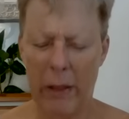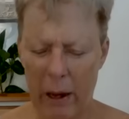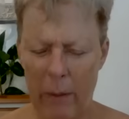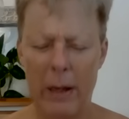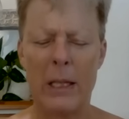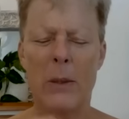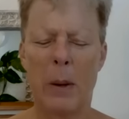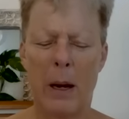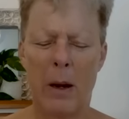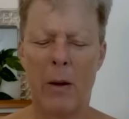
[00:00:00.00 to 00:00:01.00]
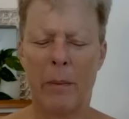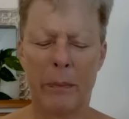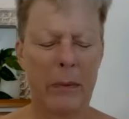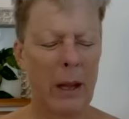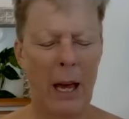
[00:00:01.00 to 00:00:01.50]
Want that one as well.
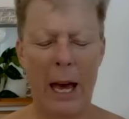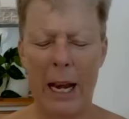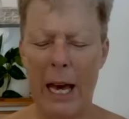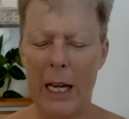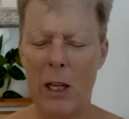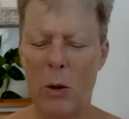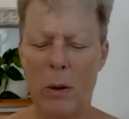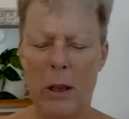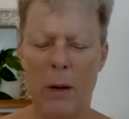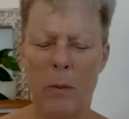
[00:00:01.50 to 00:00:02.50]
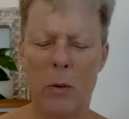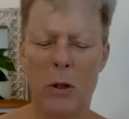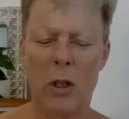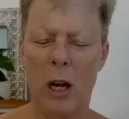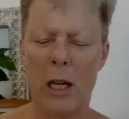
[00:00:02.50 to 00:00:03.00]
Can't argue with them.
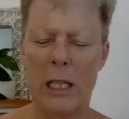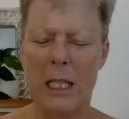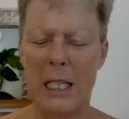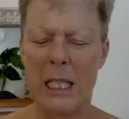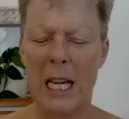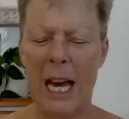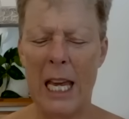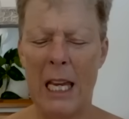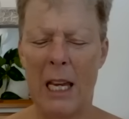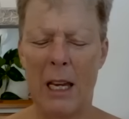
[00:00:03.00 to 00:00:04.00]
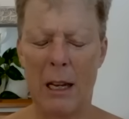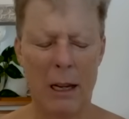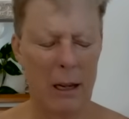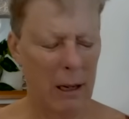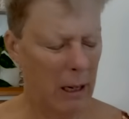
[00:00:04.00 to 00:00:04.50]
Will SCOTUS take
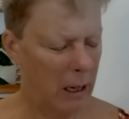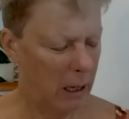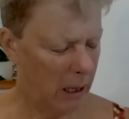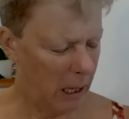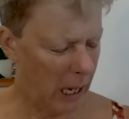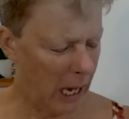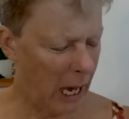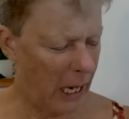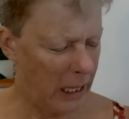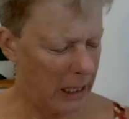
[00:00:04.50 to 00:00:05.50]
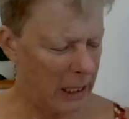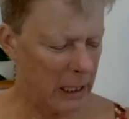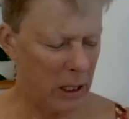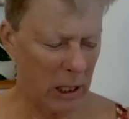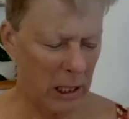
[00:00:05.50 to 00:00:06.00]
the
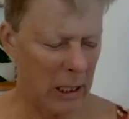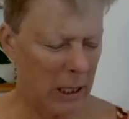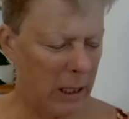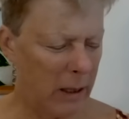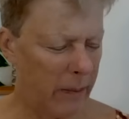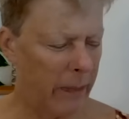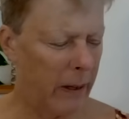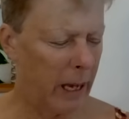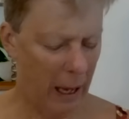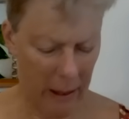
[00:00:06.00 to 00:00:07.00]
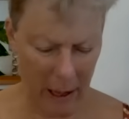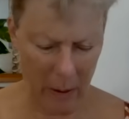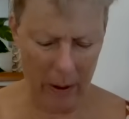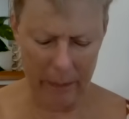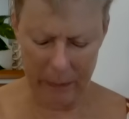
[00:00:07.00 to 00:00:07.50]
case? And
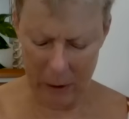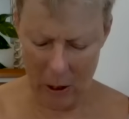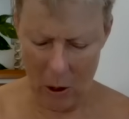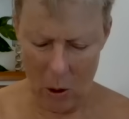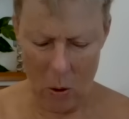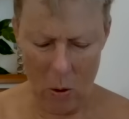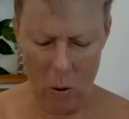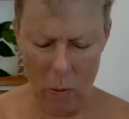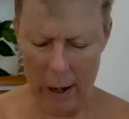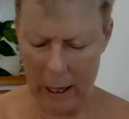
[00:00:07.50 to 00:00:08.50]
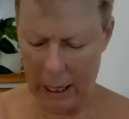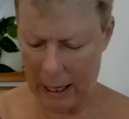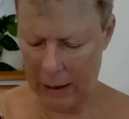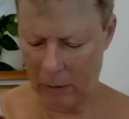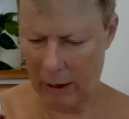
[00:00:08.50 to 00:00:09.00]
that one. Oh,
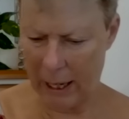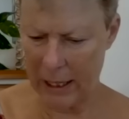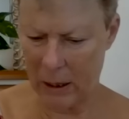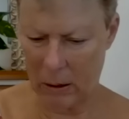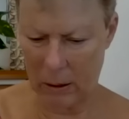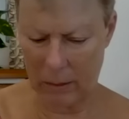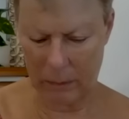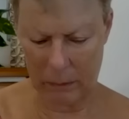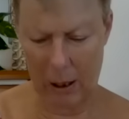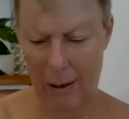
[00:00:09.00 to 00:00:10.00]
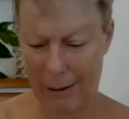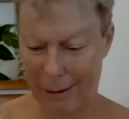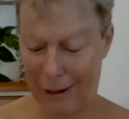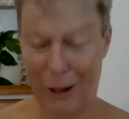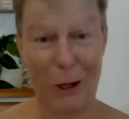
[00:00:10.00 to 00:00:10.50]
okay, right.
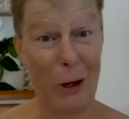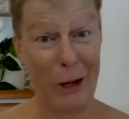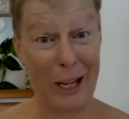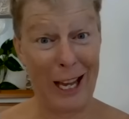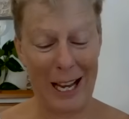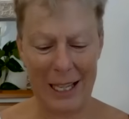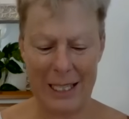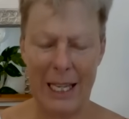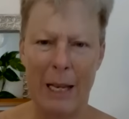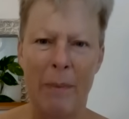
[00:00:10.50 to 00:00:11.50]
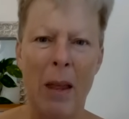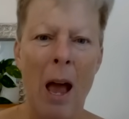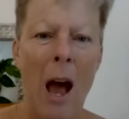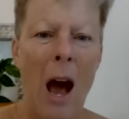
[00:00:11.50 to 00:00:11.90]
On the cards here.